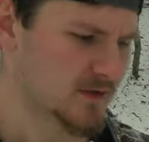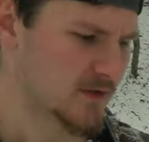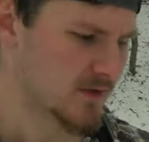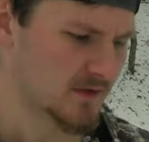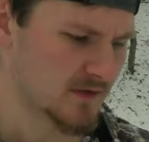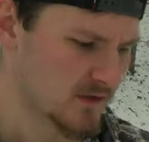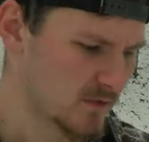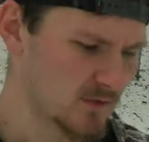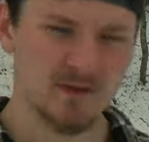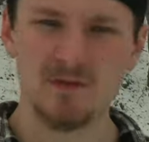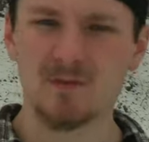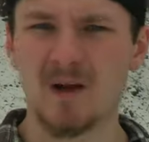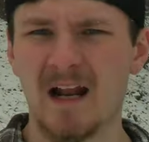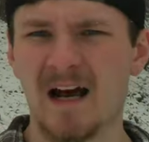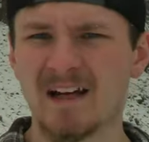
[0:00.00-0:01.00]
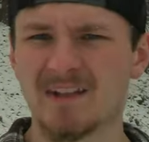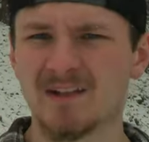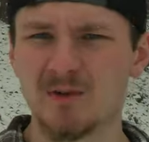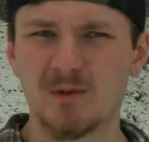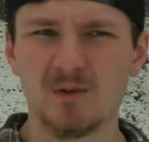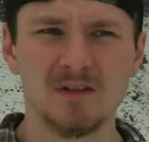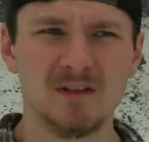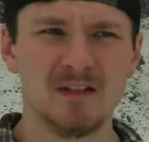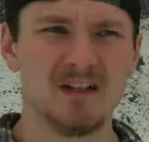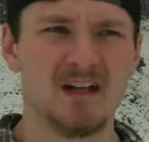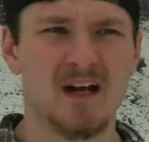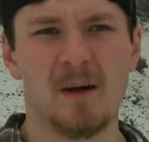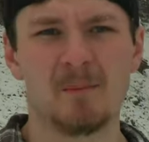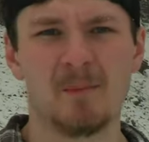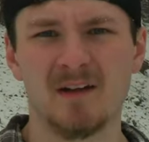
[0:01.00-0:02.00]
string is usually what I use.
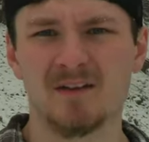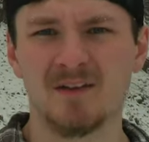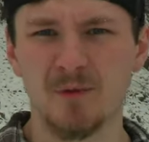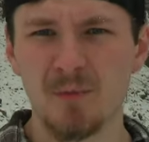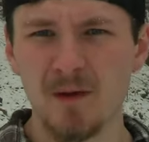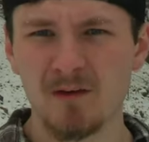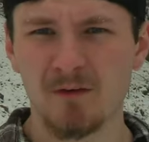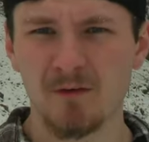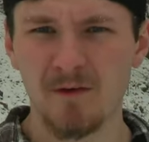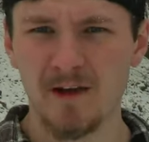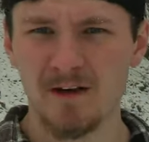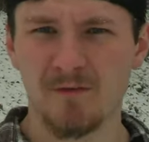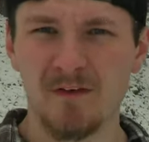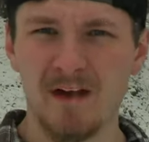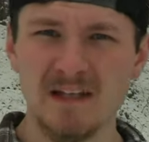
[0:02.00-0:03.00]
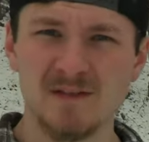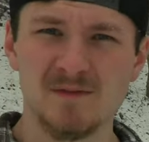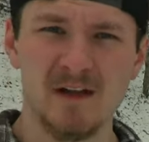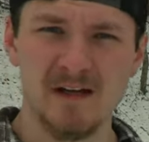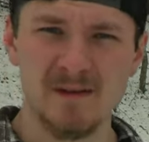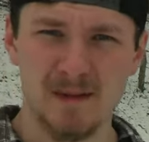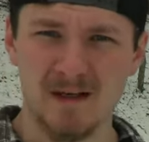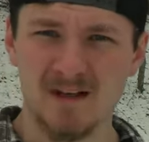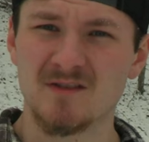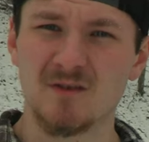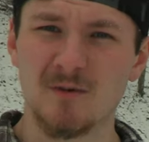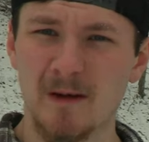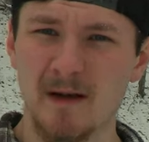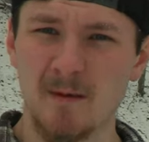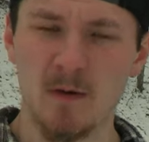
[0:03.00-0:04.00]
I'm not too big of a fan of fast flight because
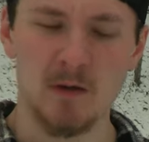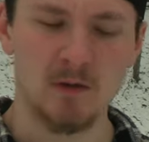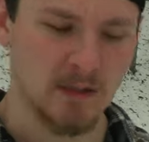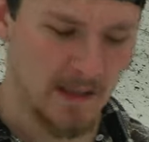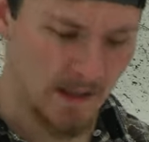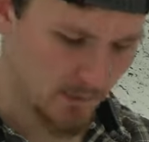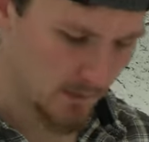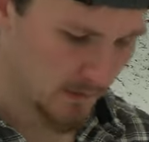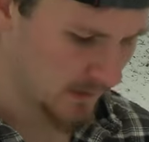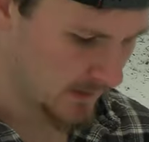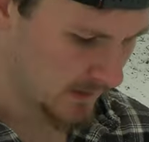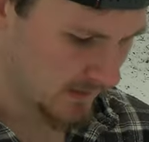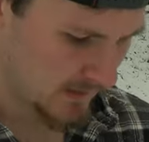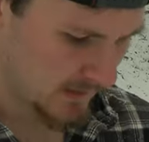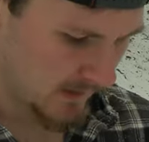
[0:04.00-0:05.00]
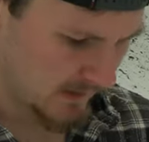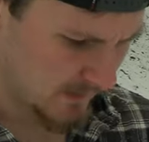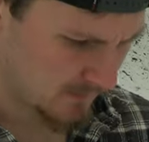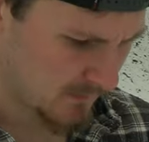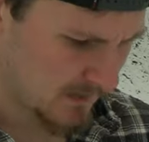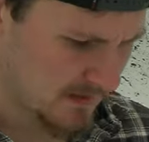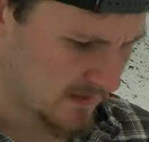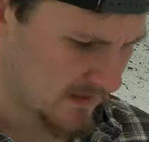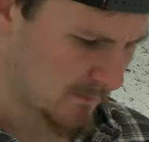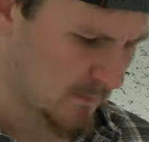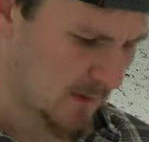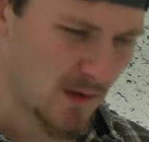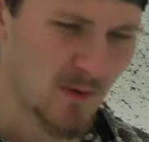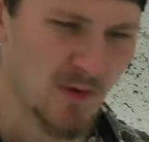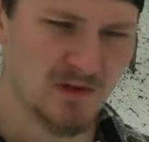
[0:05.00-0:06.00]
it'll make a bow louder. And being a
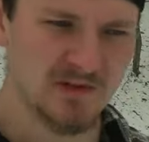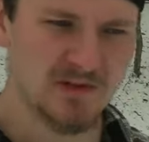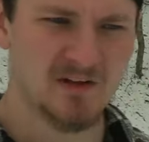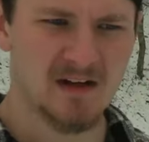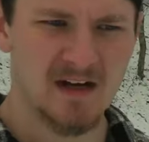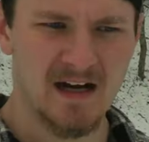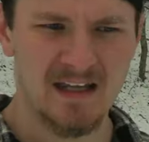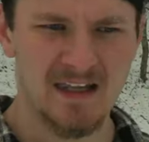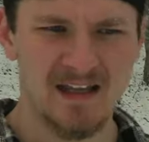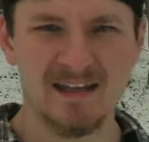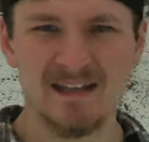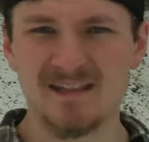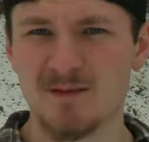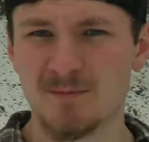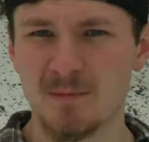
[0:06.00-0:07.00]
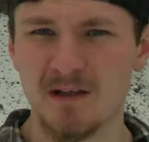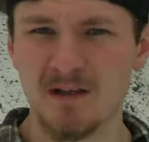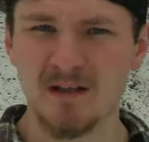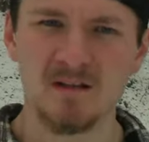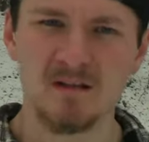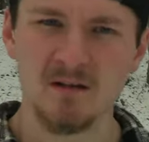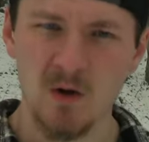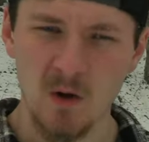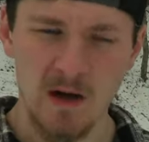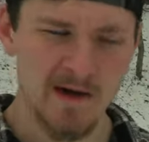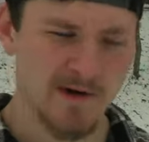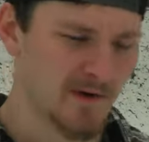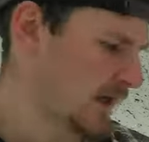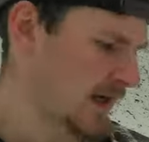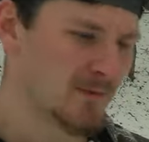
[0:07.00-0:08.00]
bow hunter, I like it to be
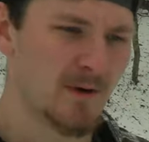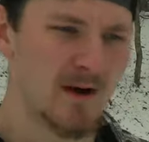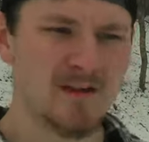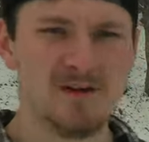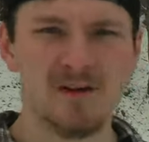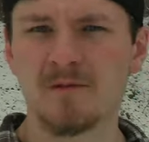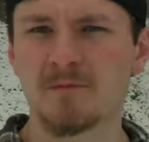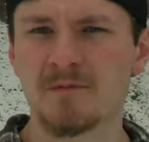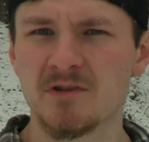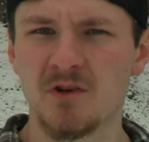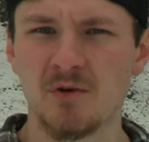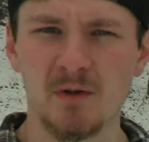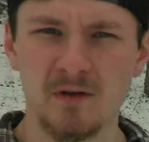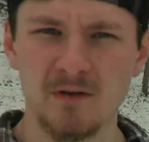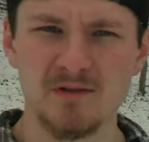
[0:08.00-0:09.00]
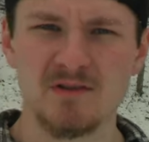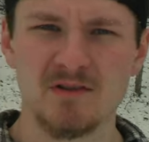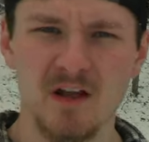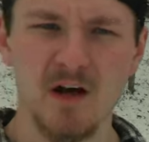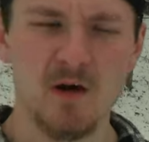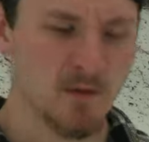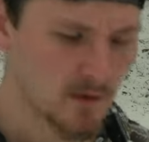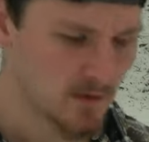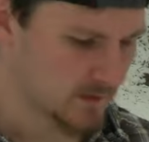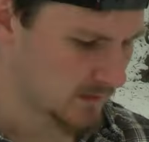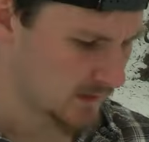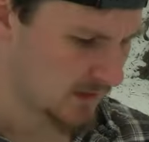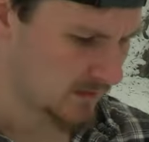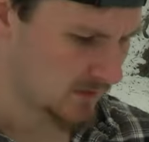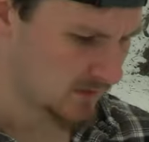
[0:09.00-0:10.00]
quieter. I'd rather shoot a little slower
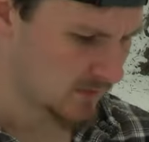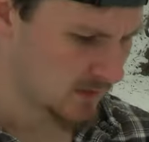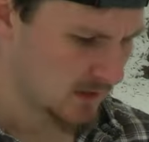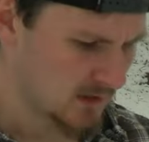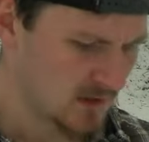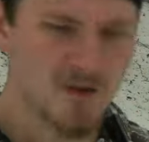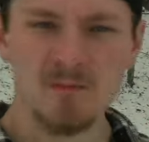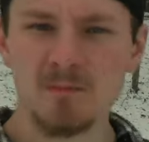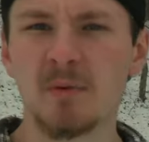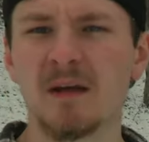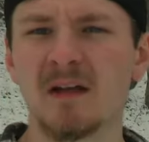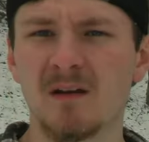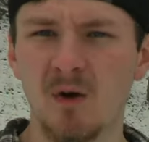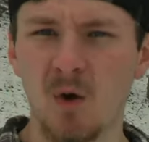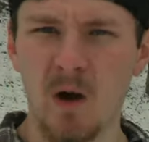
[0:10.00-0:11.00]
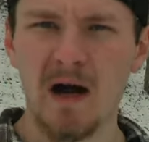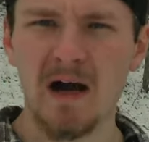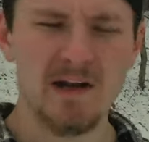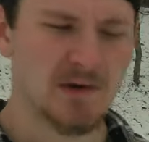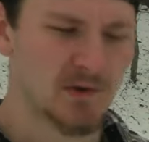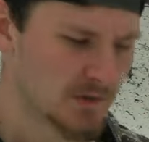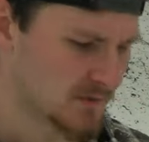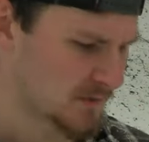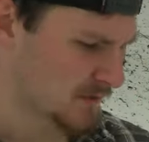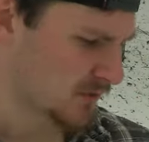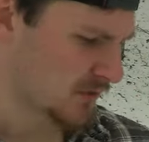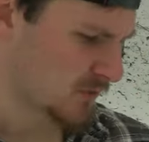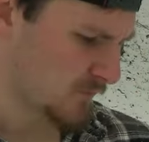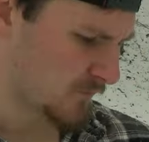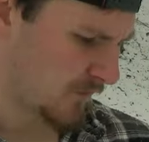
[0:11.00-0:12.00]
and be quieter than
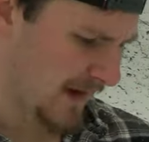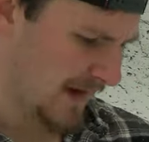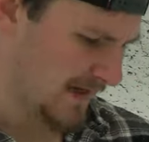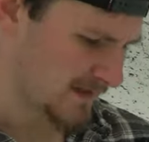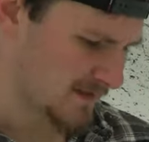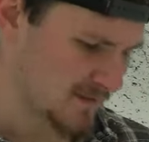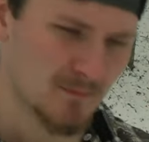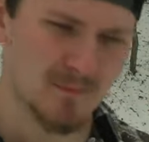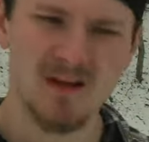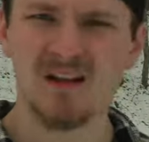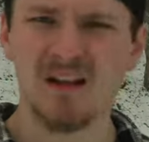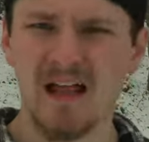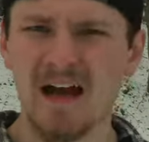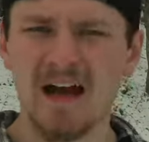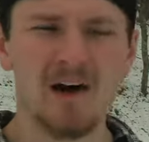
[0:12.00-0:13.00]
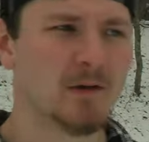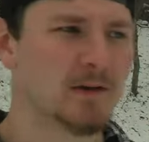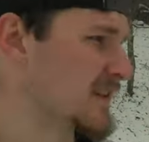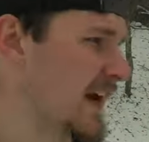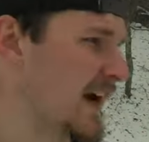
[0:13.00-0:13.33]
shoot fast and be loud. It's